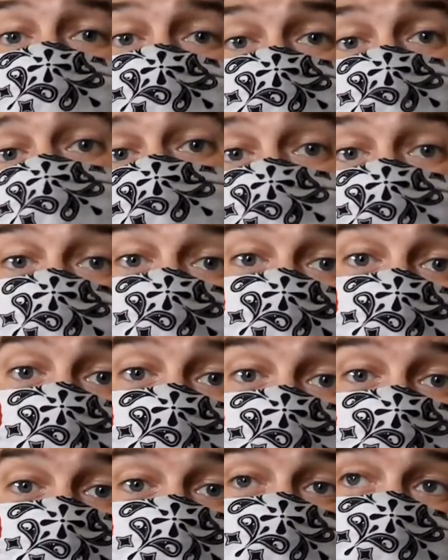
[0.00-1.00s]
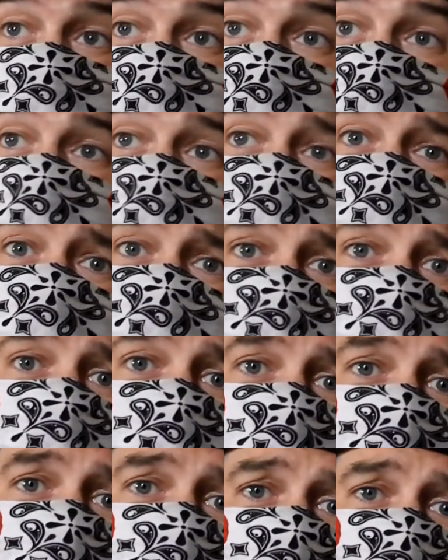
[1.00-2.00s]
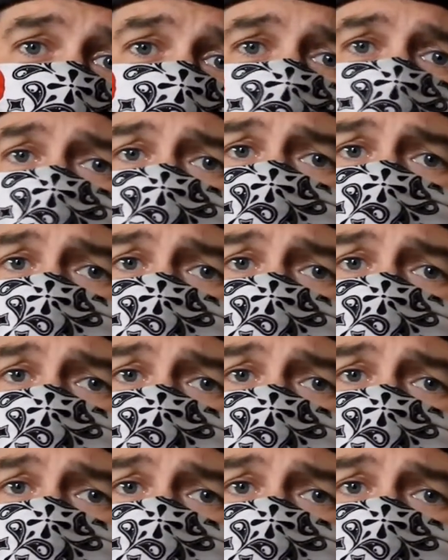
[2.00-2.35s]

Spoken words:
stuff that I like. He's done Empty Man,